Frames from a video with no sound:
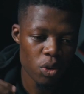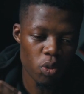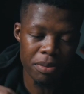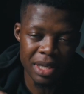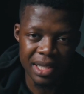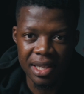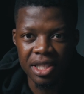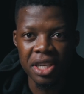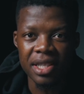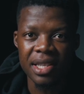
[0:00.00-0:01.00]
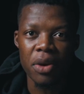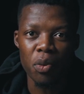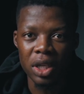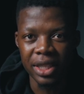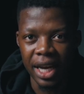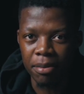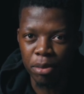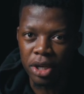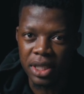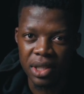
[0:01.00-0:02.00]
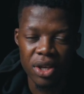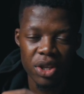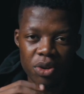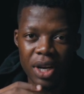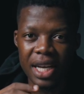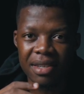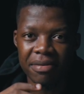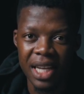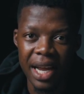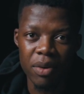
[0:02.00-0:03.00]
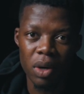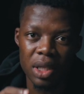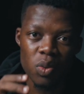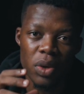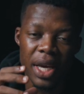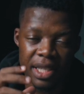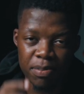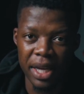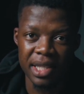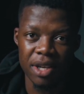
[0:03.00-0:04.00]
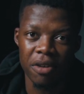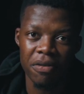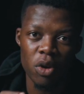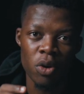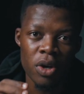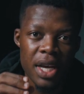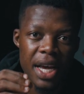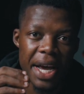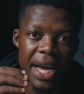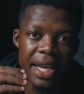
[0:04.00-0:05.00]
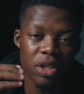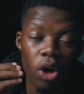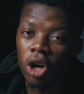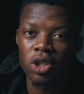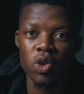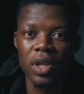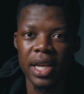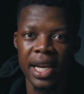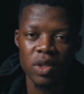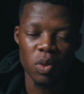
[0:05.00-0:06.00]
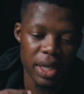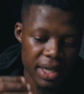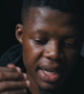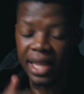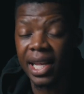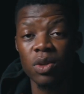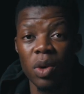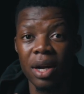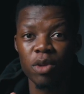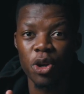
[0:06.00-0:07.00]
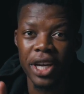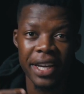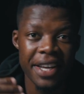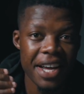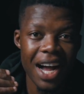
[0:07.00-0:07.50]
We must sit here and say, well done, boys. You guys have done what we expected of you, and on to the next one. And that's what I'm doing.